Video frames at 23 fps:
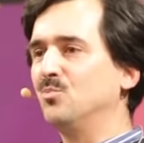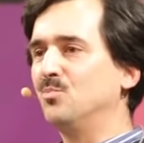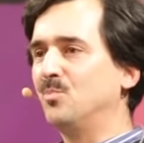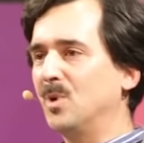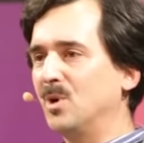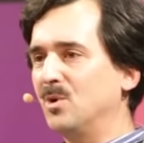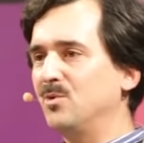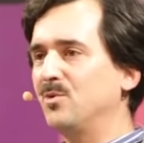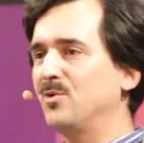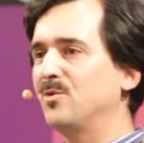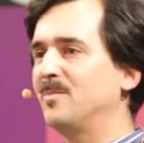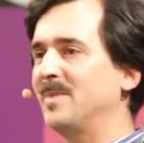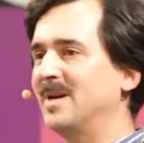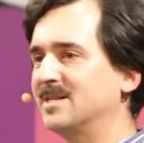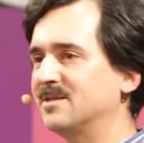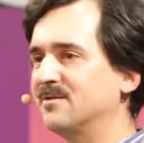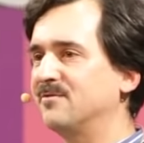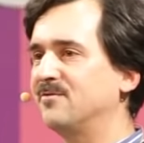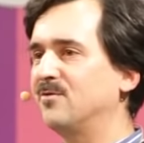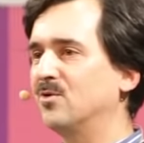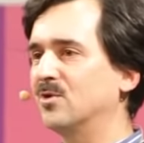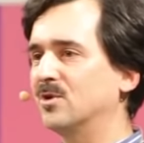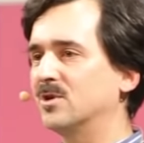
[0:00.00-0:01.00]
both
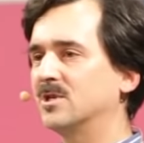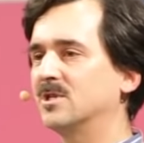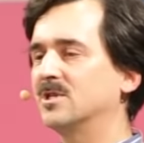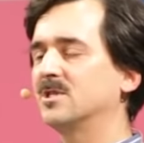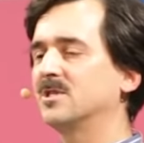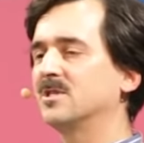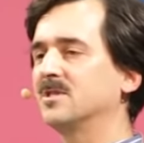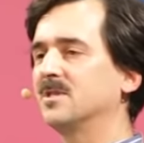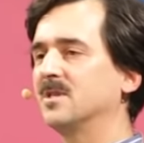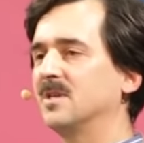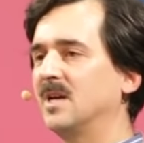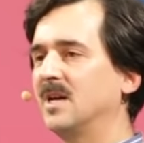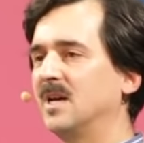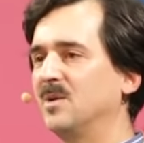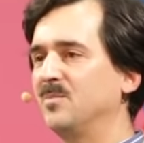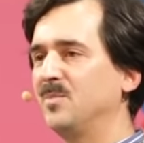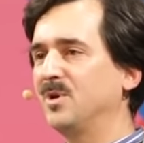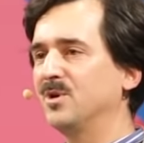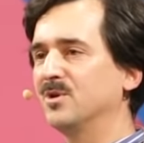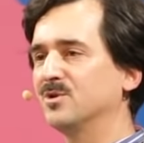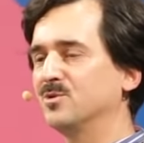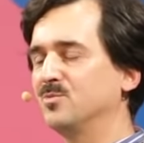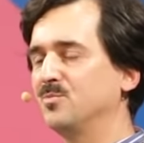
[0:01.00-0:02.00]
metaphors
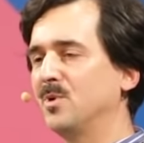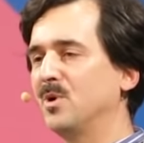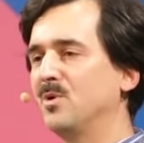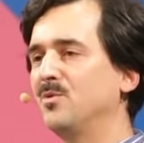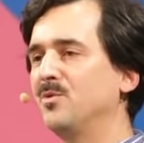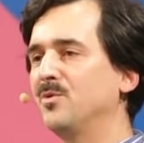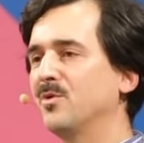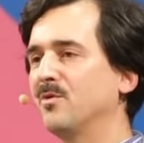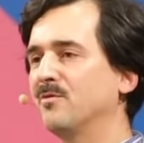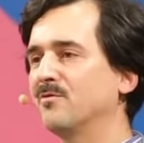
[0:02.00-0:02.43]
because both,